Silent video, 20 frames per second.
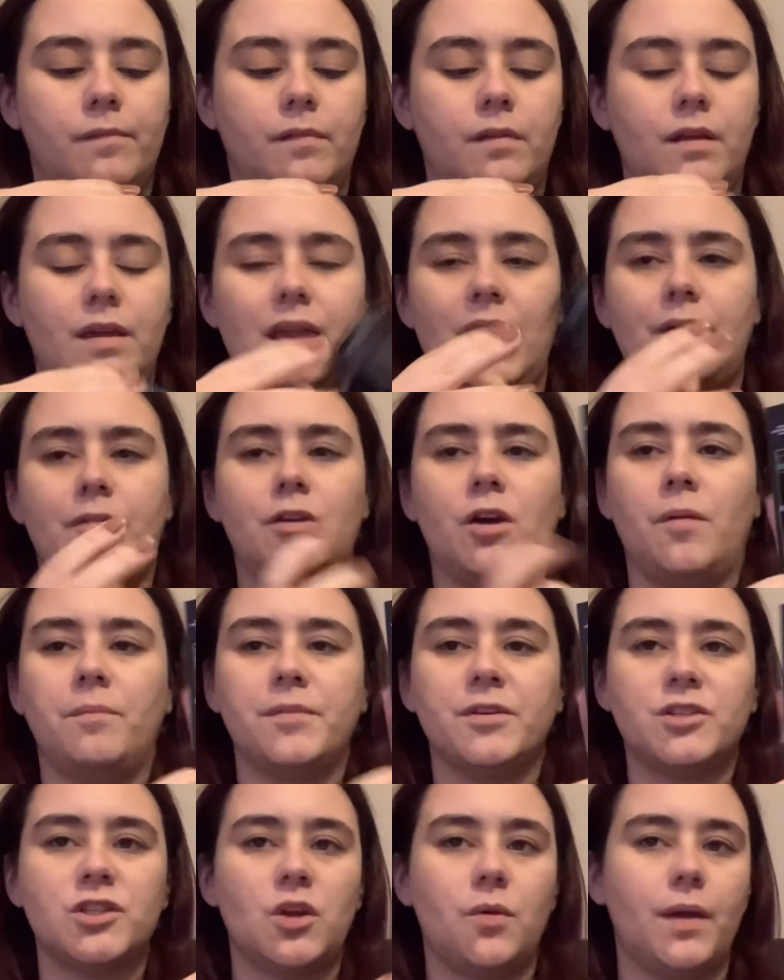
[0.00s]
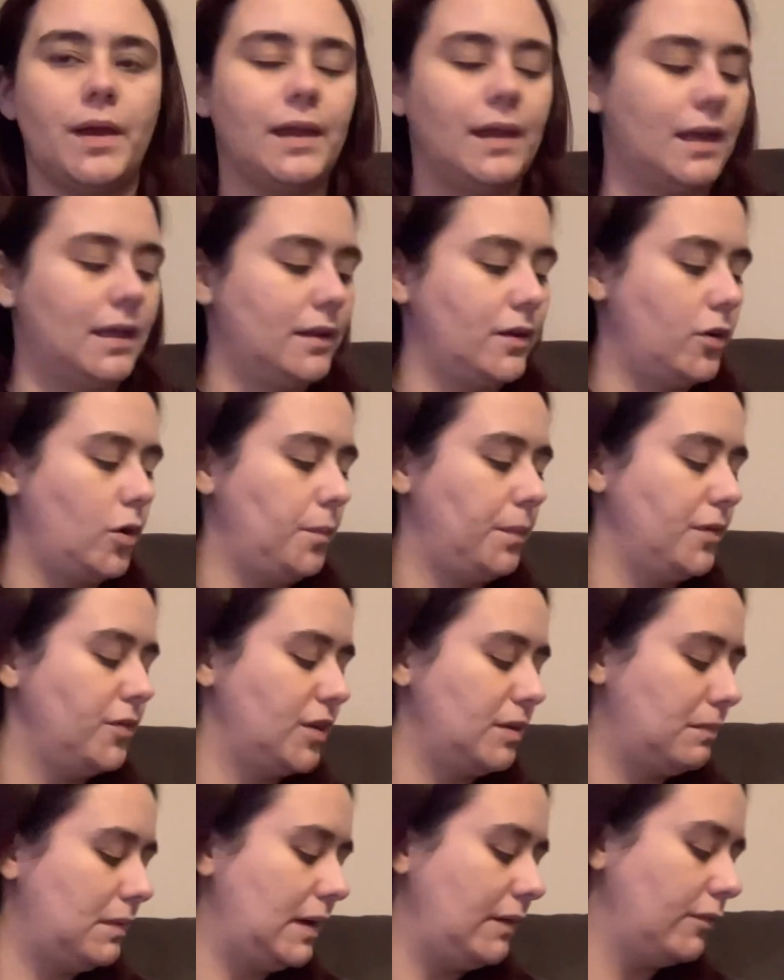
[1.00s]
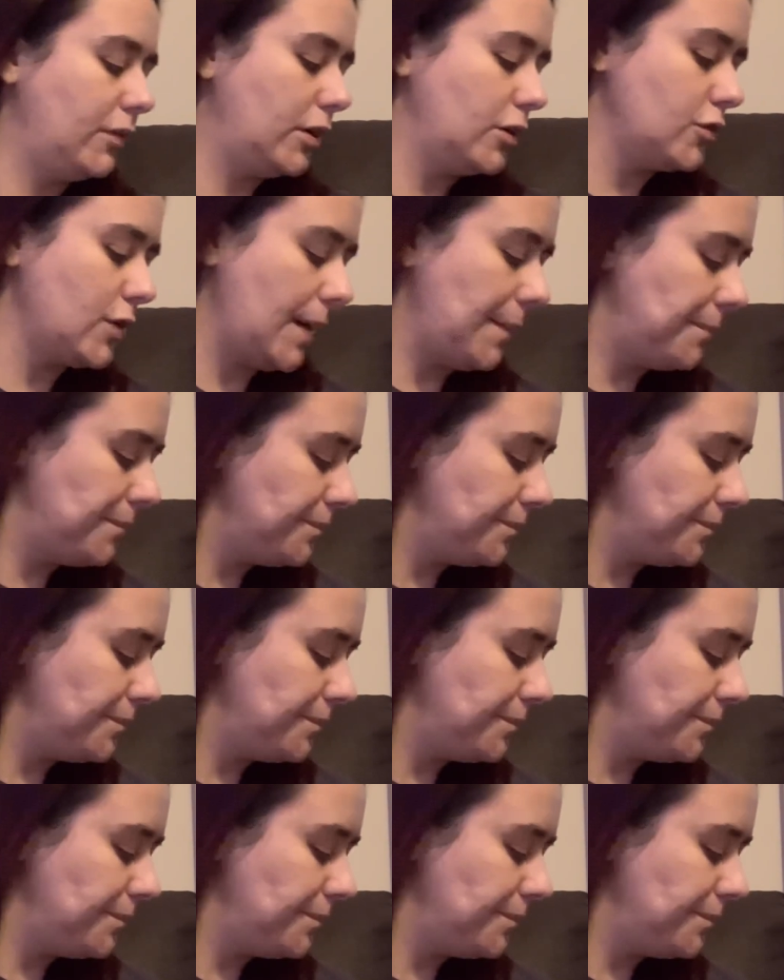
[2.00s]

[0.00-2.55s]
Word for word: Yeah, no, there's no way I can get that open, so I'm not even gonna try.